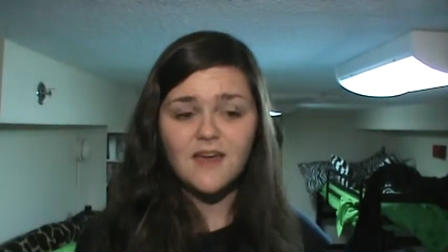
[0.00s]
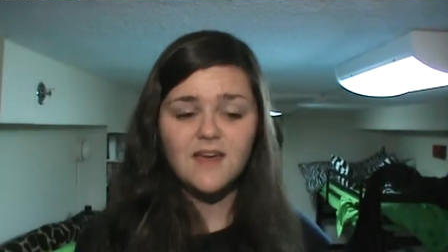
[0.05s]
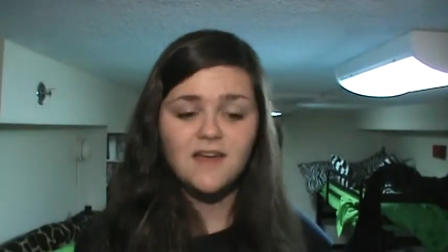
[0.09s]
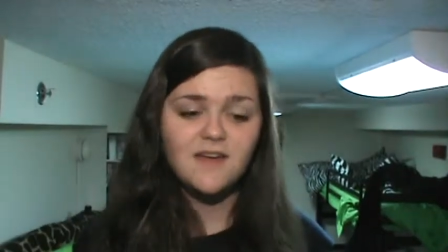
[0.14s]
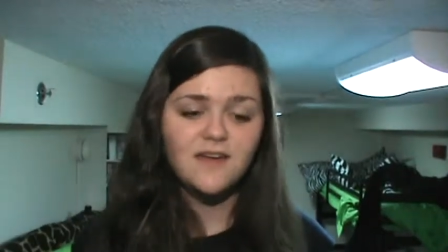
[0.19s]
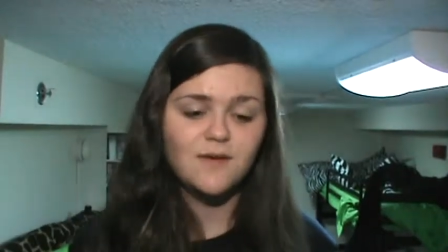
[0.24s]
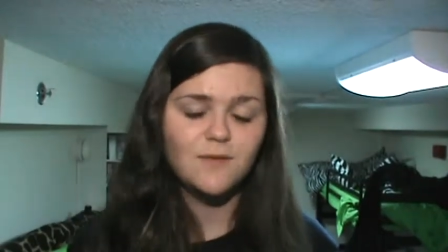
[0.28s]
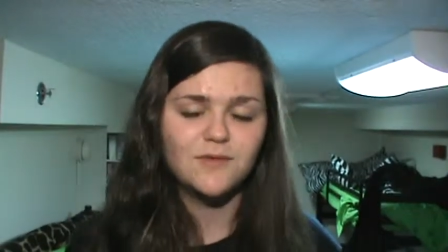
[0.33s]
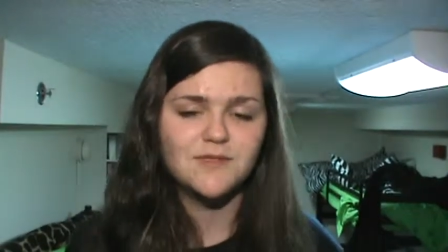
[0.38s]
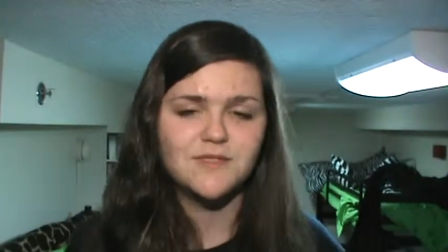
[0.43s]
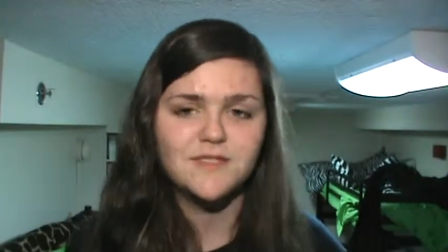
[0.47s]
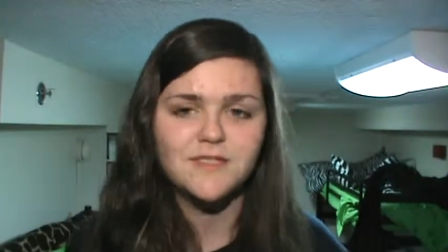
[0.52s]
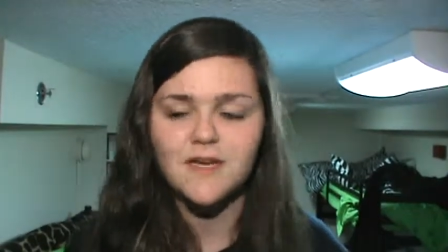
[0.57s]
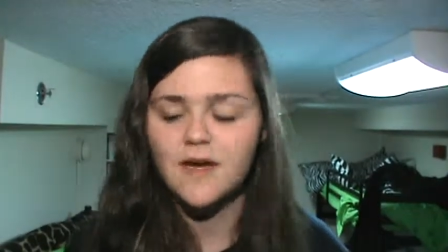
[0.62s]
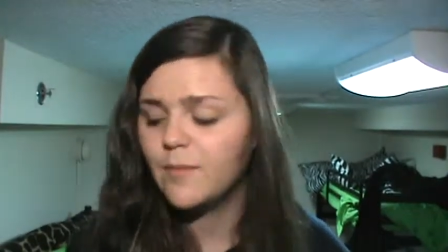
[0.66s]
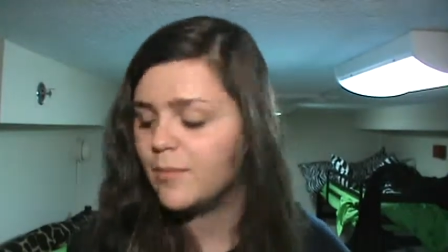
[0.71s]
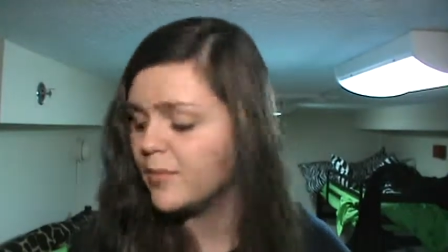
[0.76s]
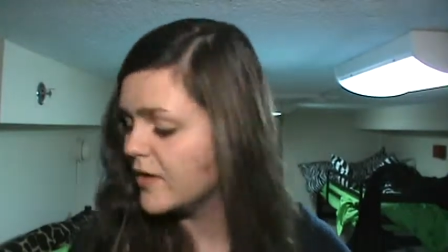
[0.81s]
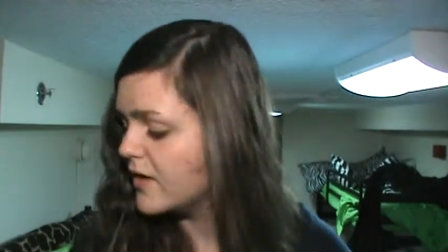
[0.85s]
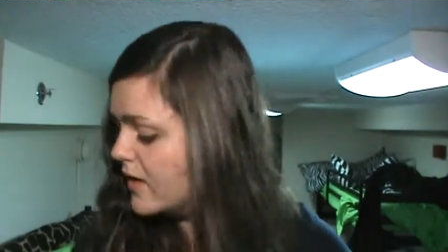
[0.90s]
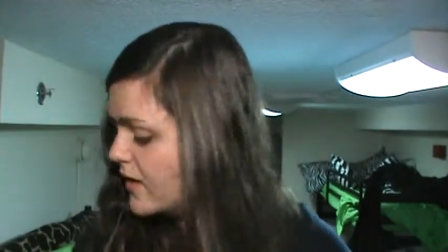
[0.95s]
Hey, what's
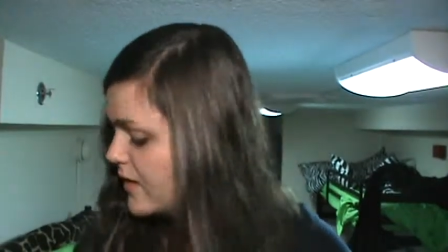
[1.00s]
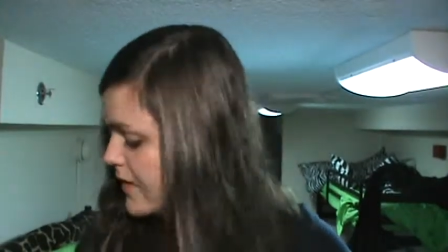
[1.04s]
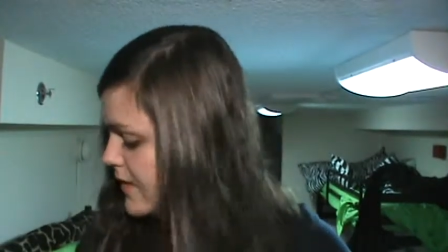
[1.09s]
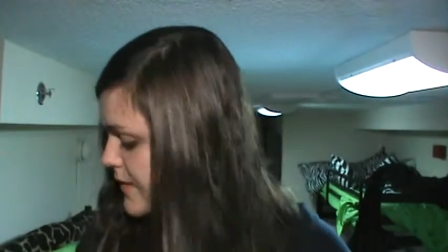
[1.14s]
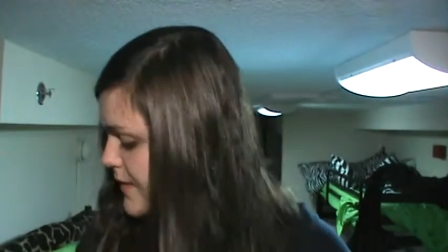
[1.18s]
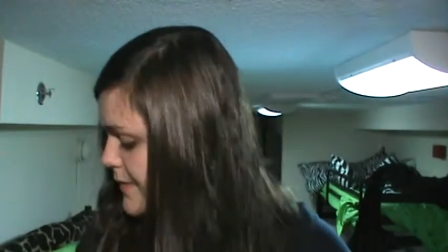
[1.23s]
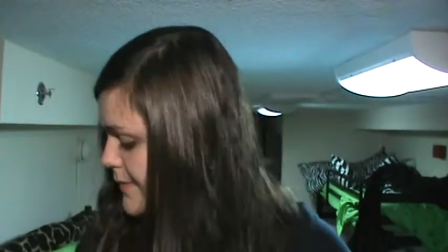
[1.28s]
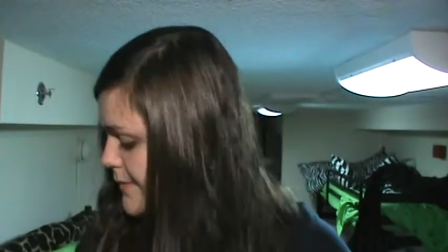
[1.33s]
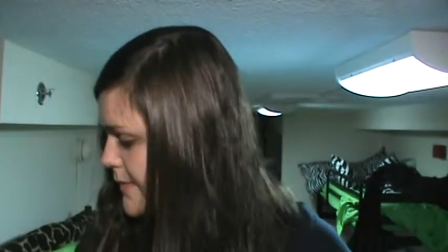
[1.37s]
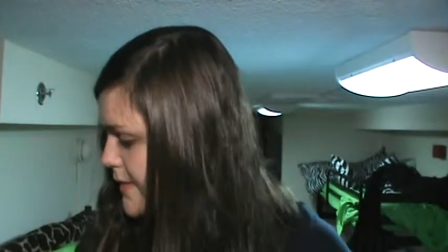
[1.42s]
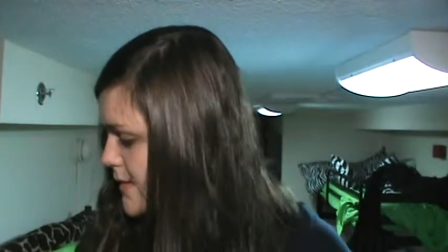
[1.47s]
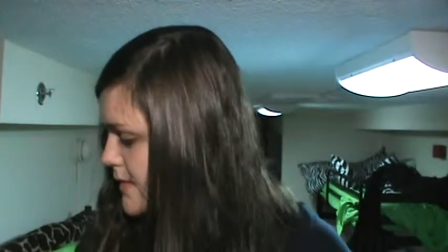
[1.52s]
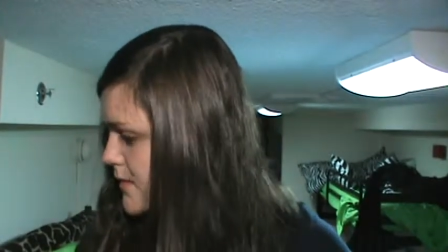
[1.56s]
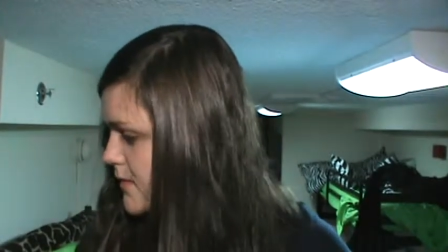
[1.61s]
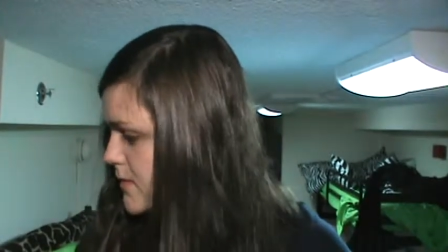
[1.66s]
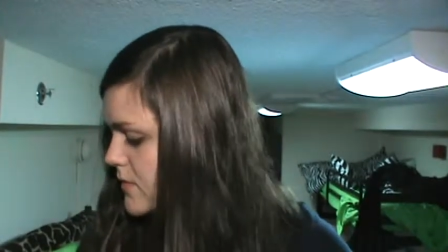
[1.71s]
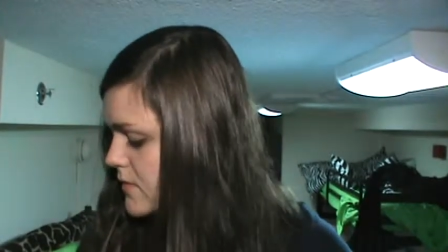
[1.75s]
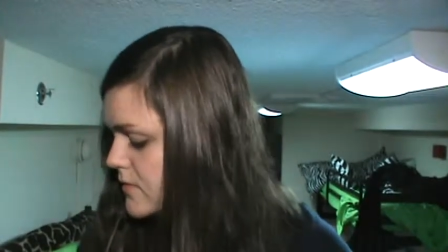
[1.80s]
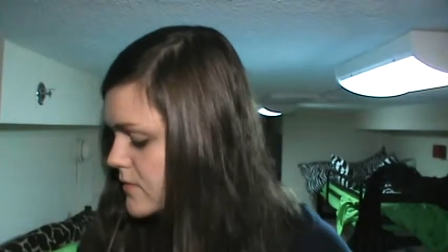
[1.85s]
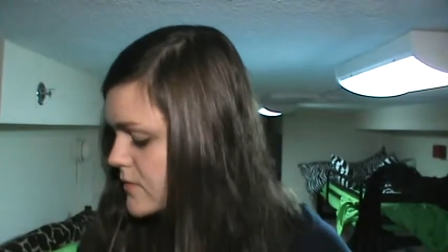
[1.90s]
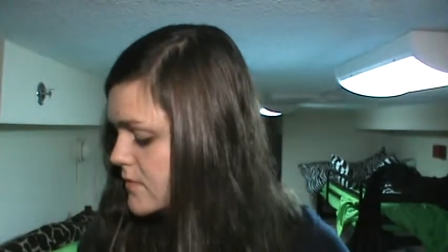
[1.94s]
up? Um,
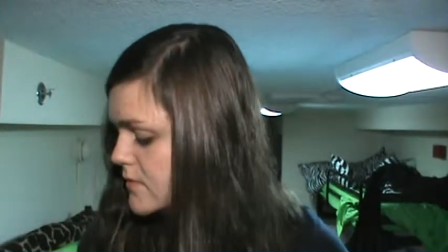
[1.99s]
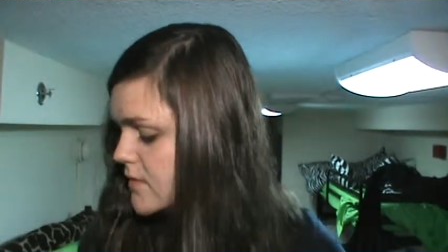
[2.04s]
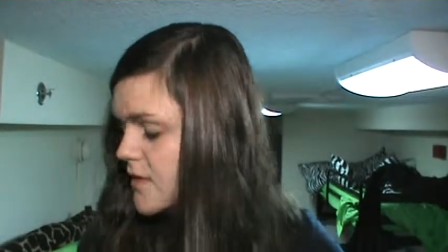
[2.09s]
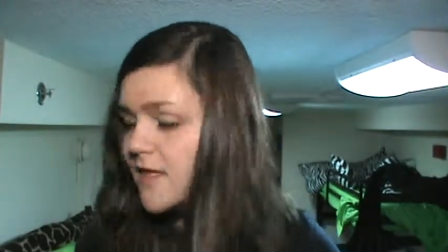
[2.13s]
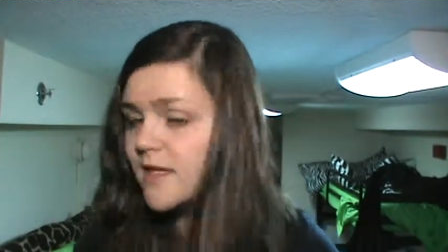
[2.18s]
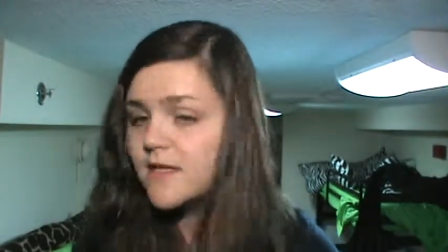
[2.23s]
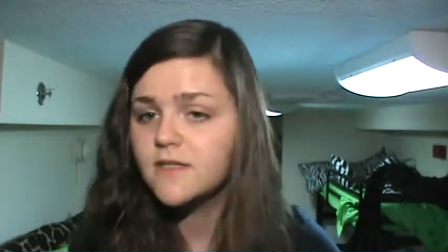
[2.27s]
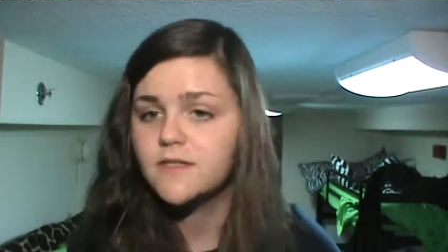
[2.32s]
yeah,